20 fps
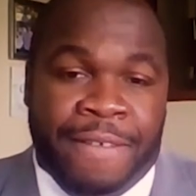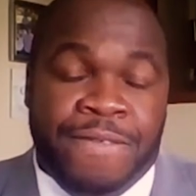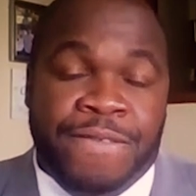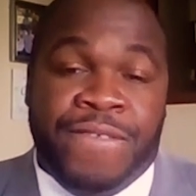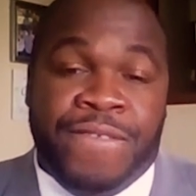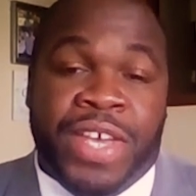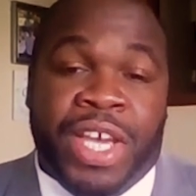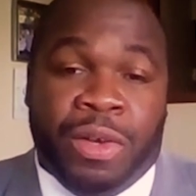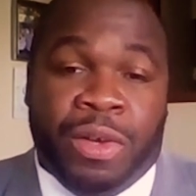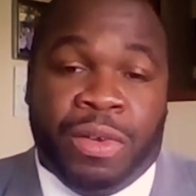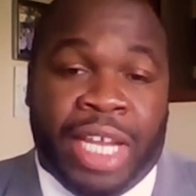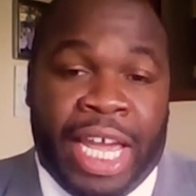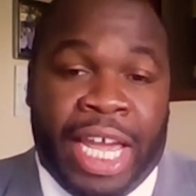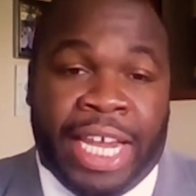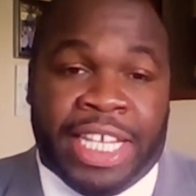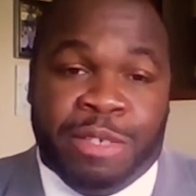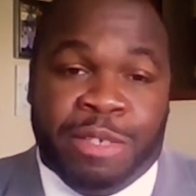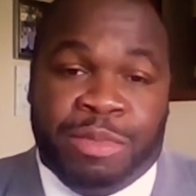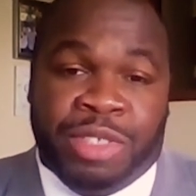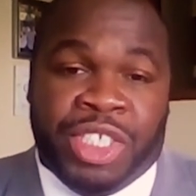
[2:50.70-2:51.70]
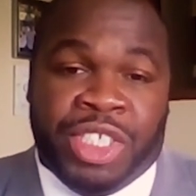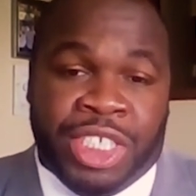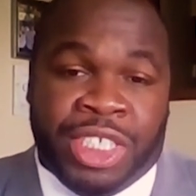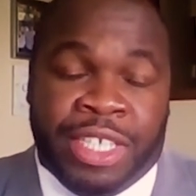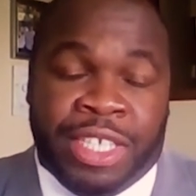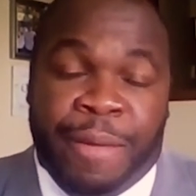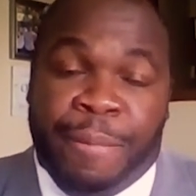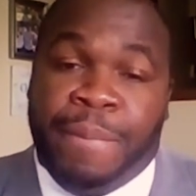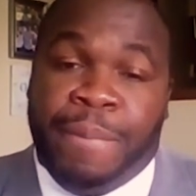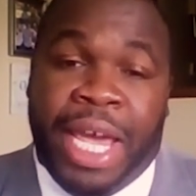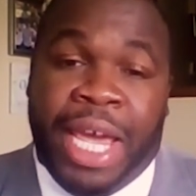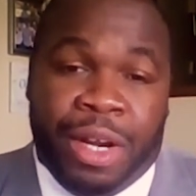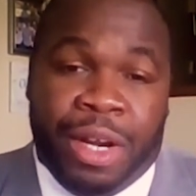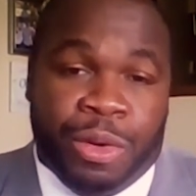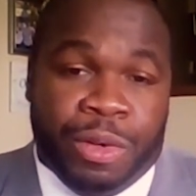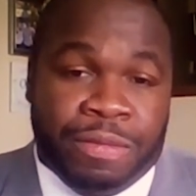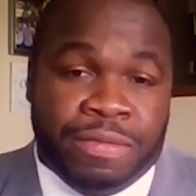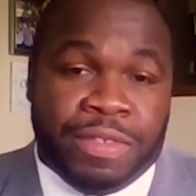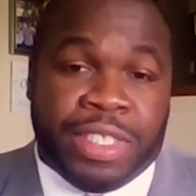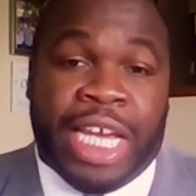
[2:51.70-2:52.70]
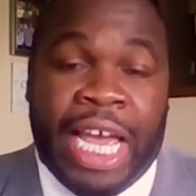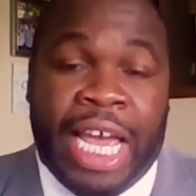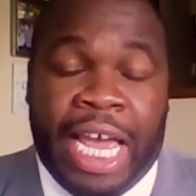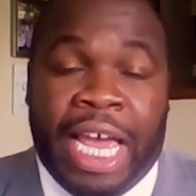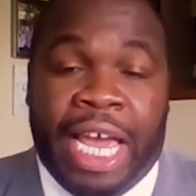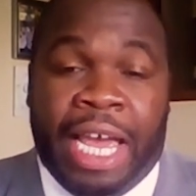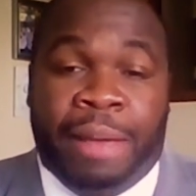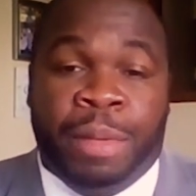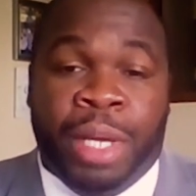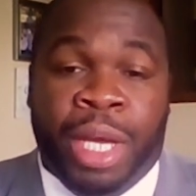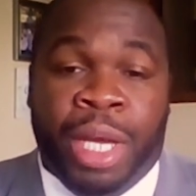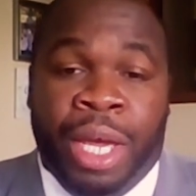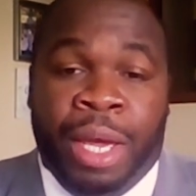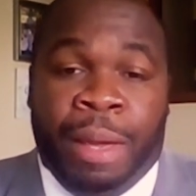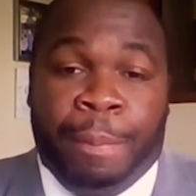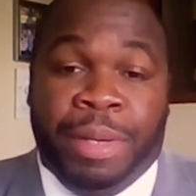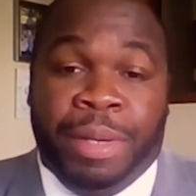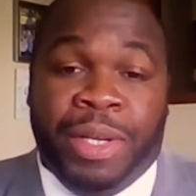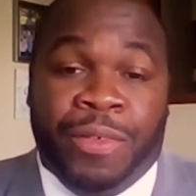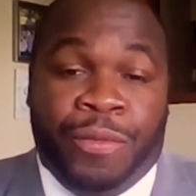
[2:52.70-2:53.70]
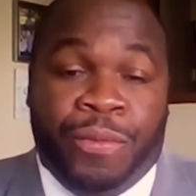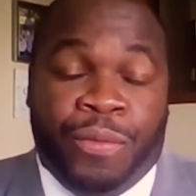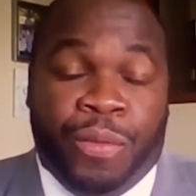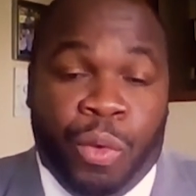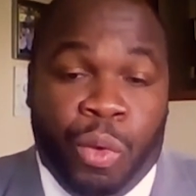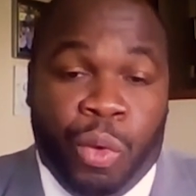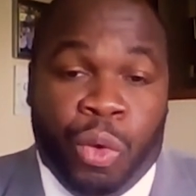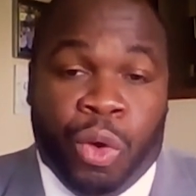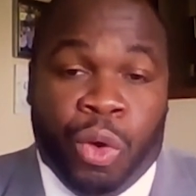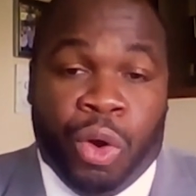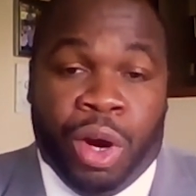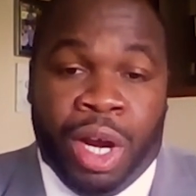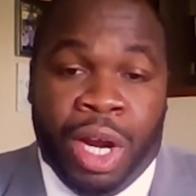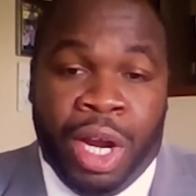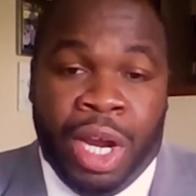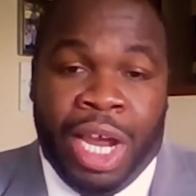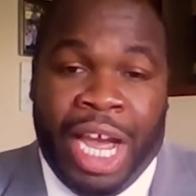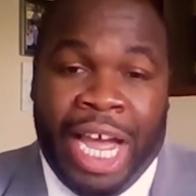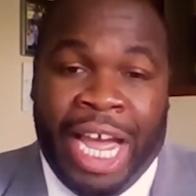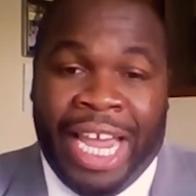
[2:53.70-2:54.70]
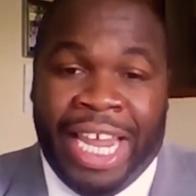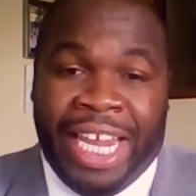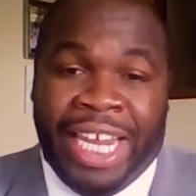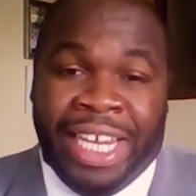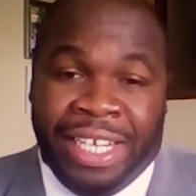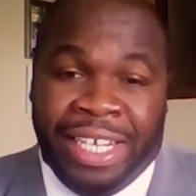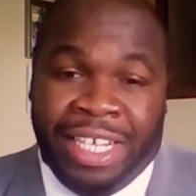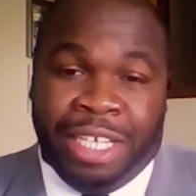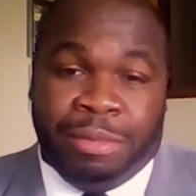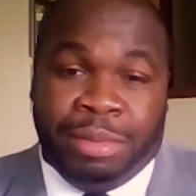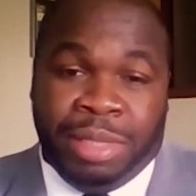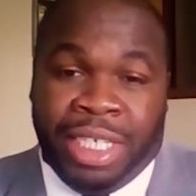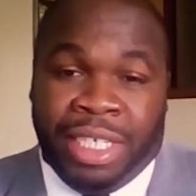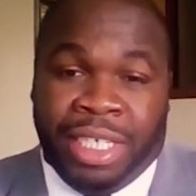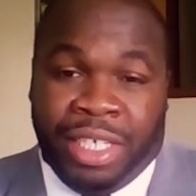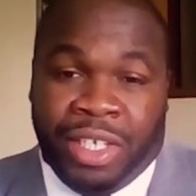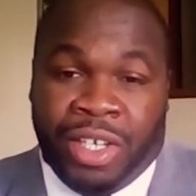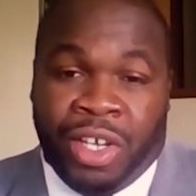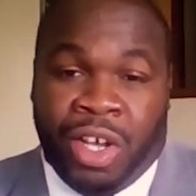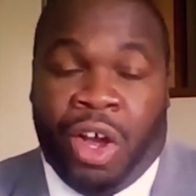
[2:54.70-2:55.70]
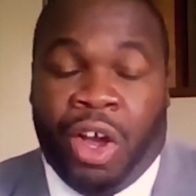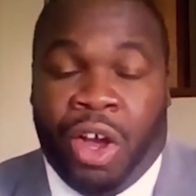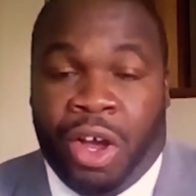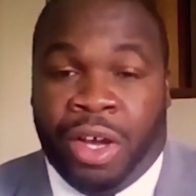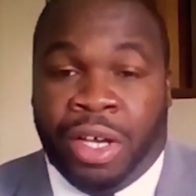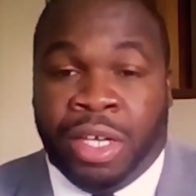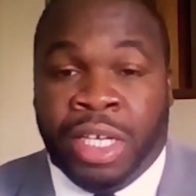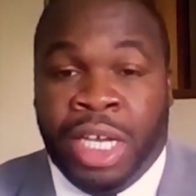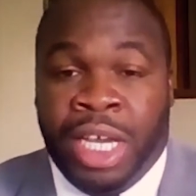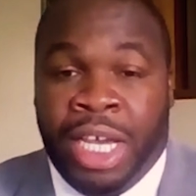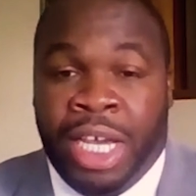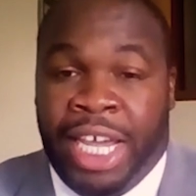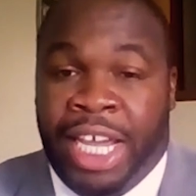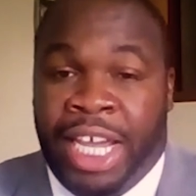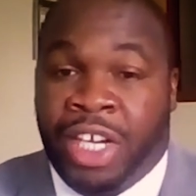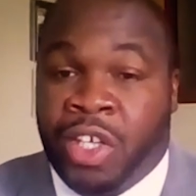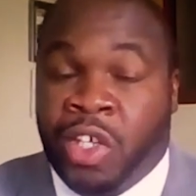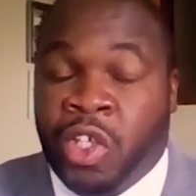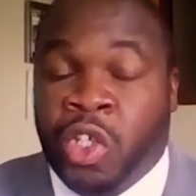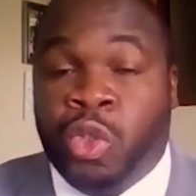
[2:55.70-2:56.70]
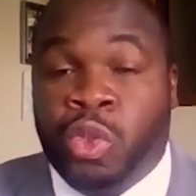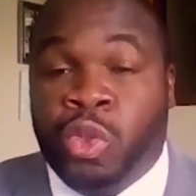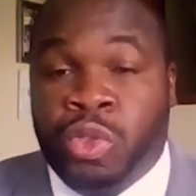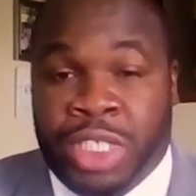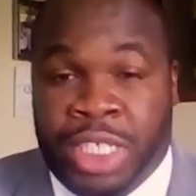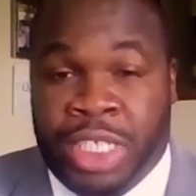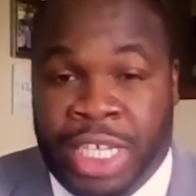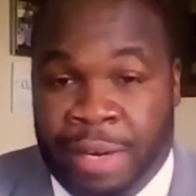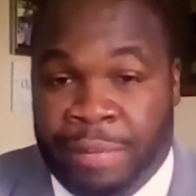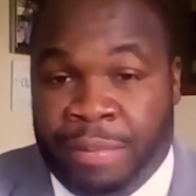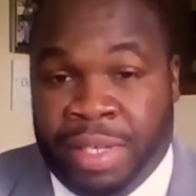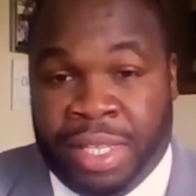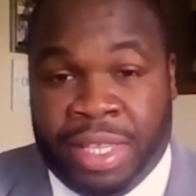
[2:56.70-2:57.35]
I felt like it was just a matter of time before I end up getting caught and losing